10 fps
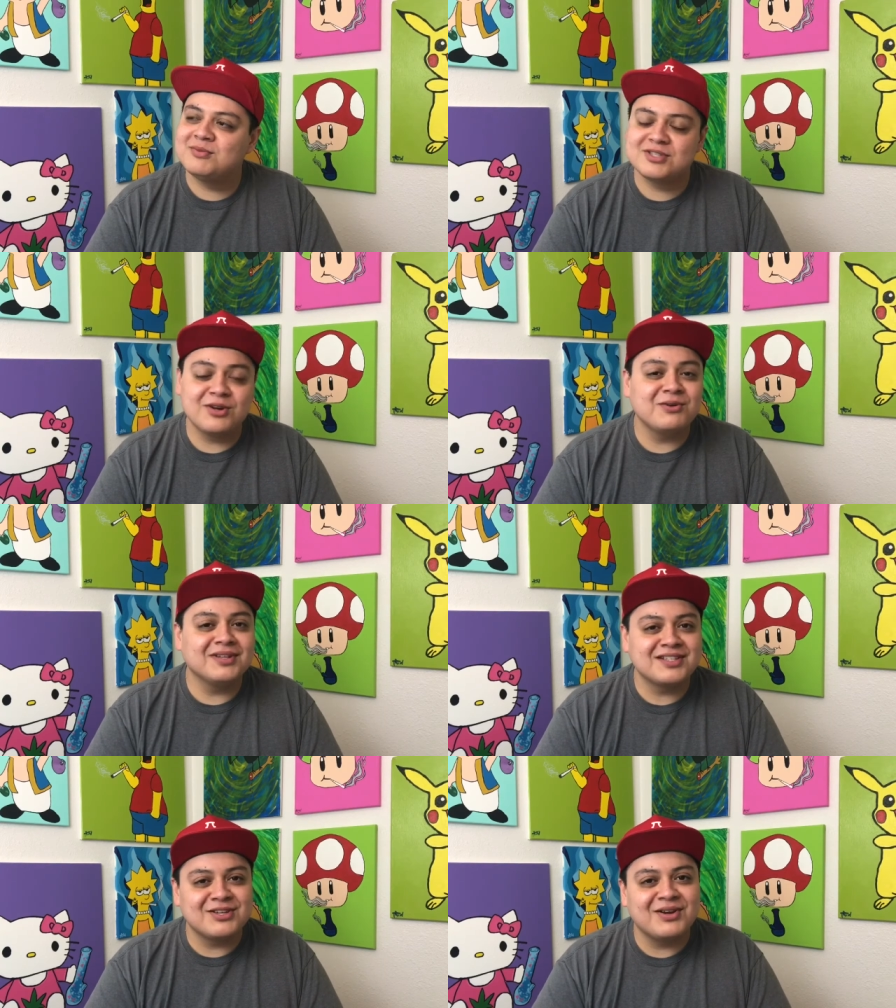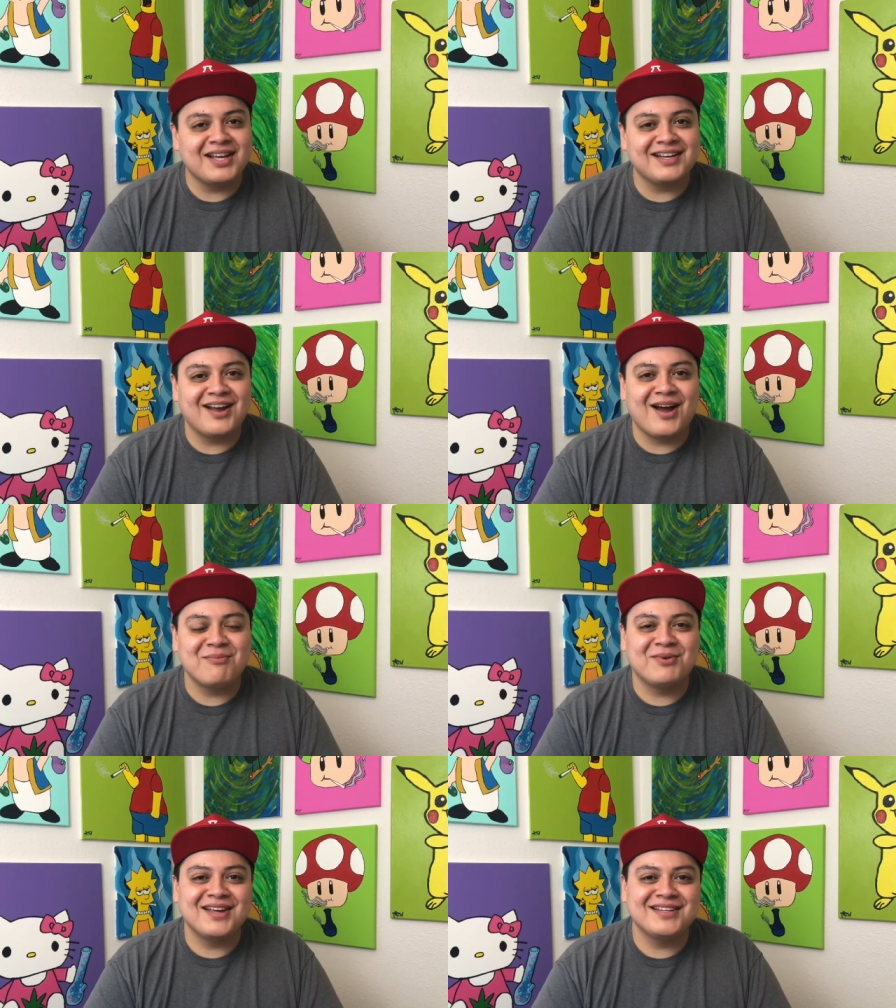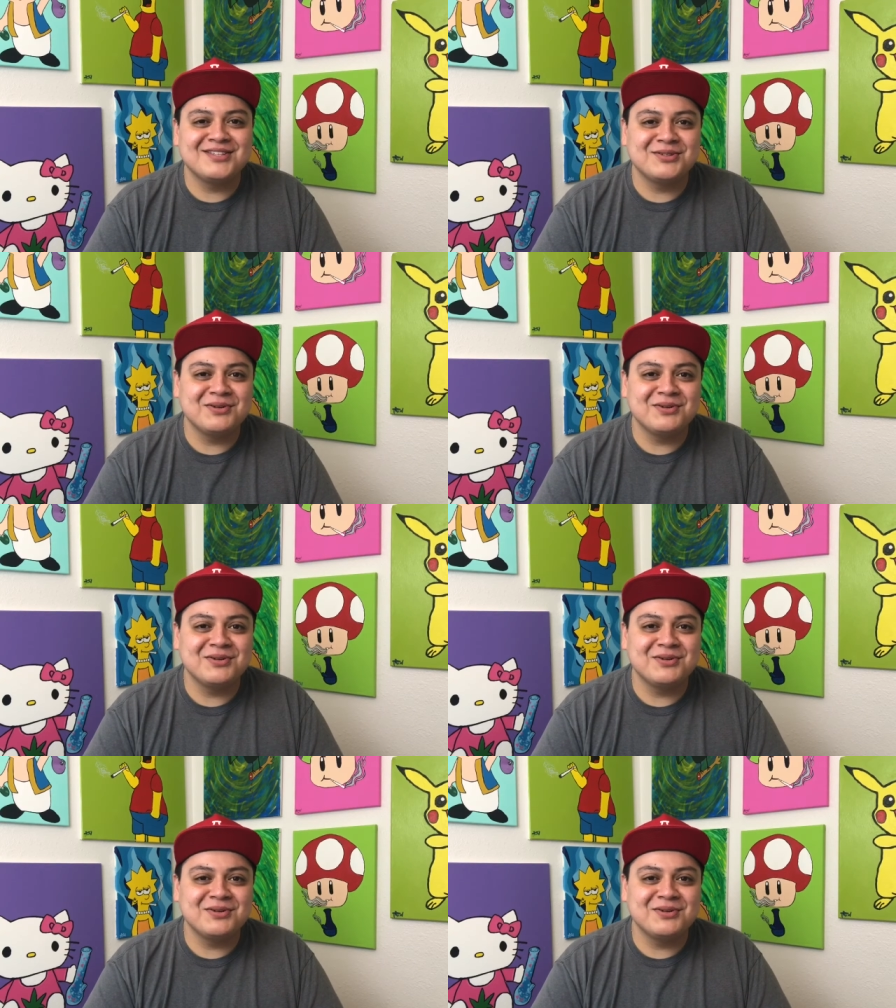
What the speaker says: So let's go ahead and hop right into